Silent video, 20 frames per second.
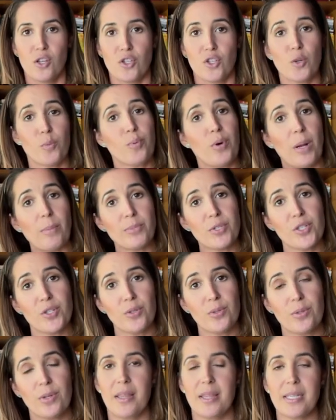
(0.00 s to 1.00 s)
So prompt
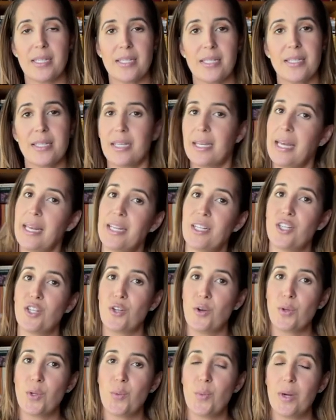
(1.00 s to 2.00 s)
two, this is the getting to
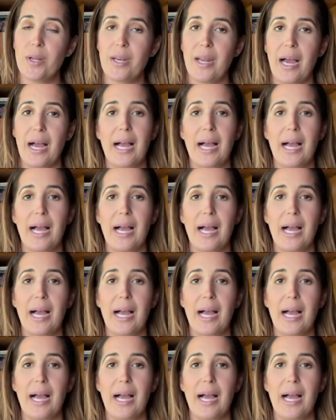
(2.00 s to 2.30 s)
know you one.